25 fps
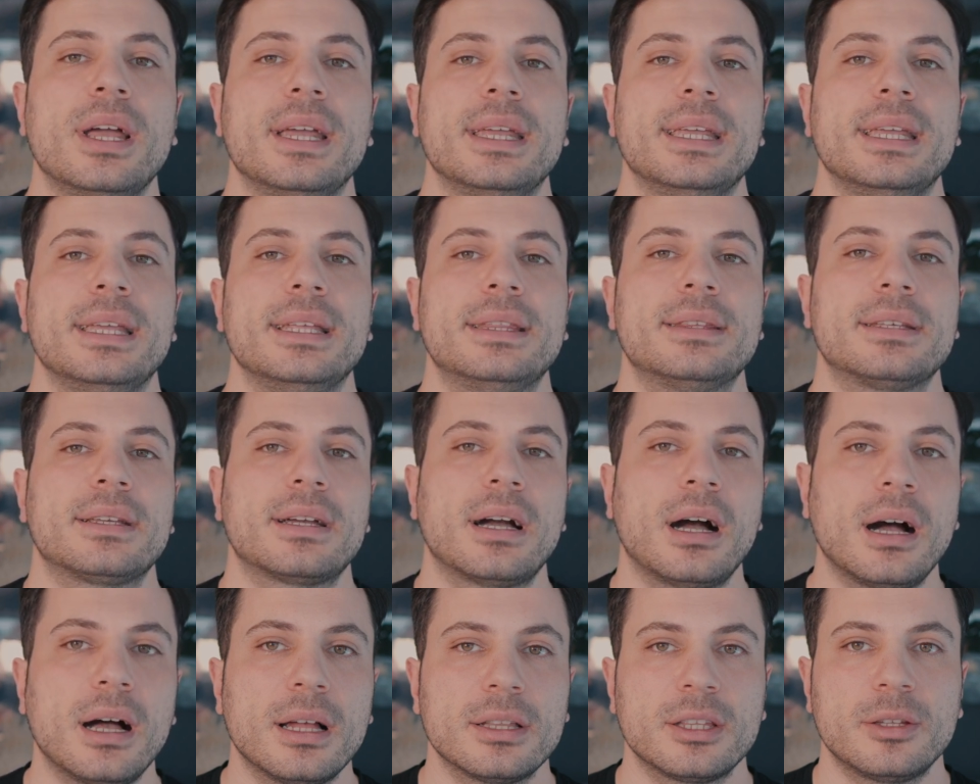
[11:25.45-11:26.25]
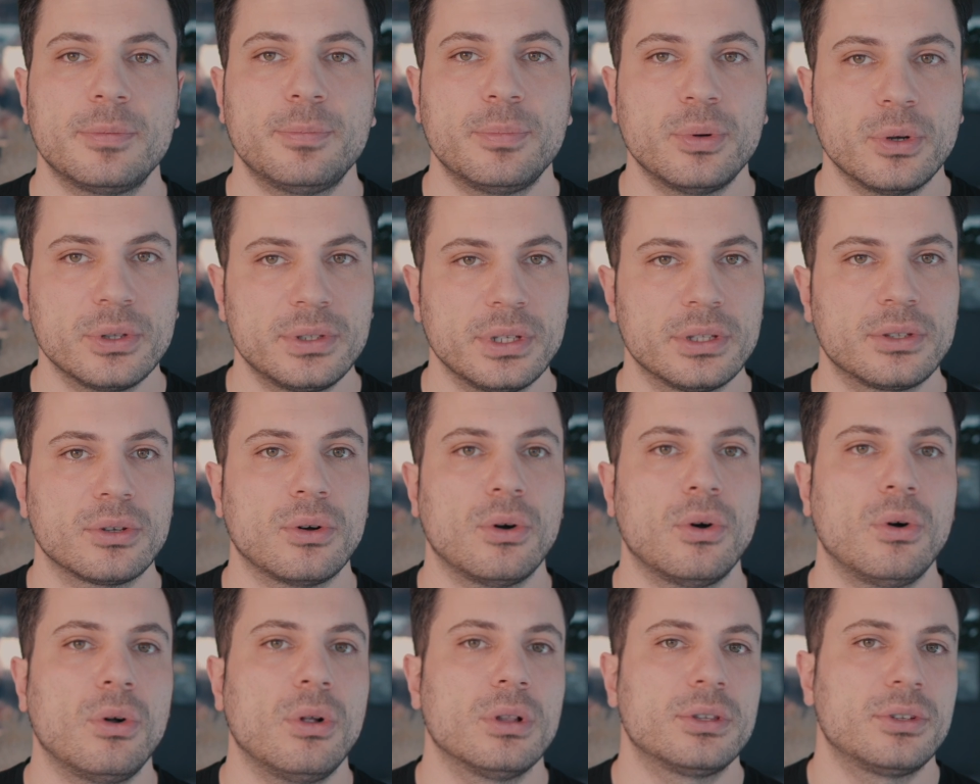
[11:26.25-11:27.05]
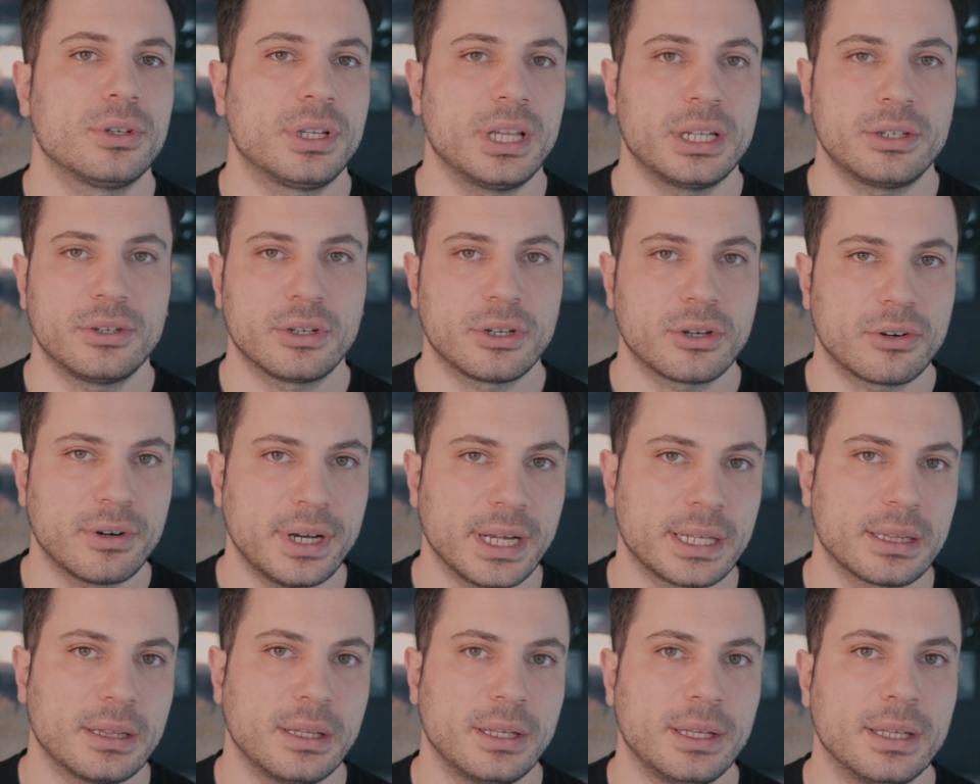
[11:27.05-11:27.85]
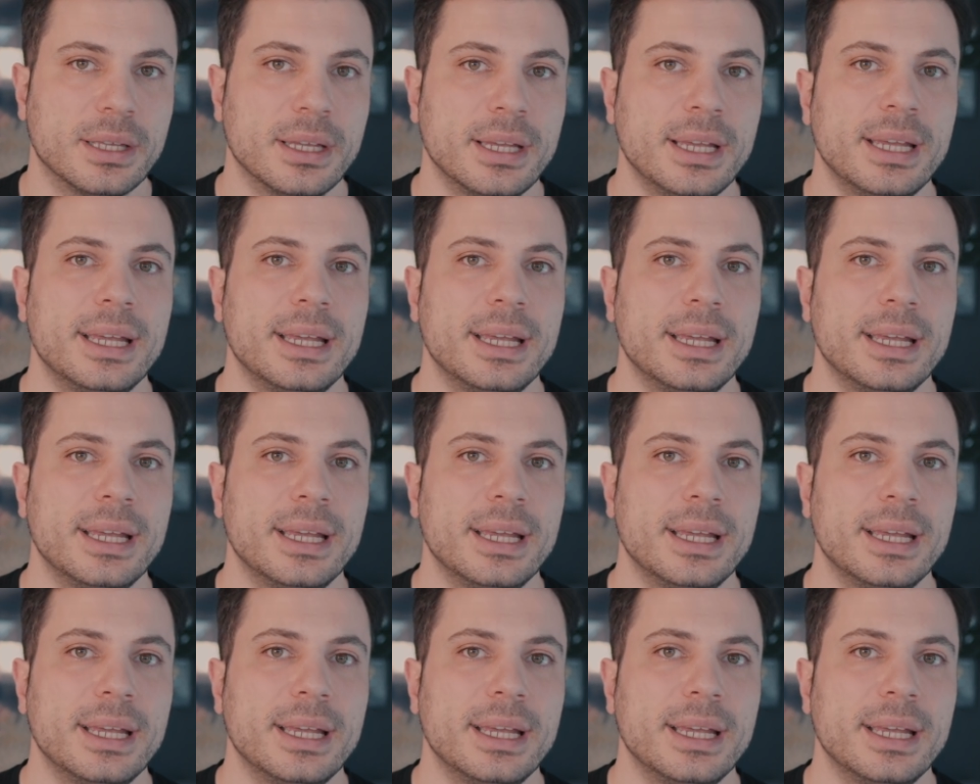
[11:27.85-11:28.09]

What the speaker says: it can't put it all together correctly.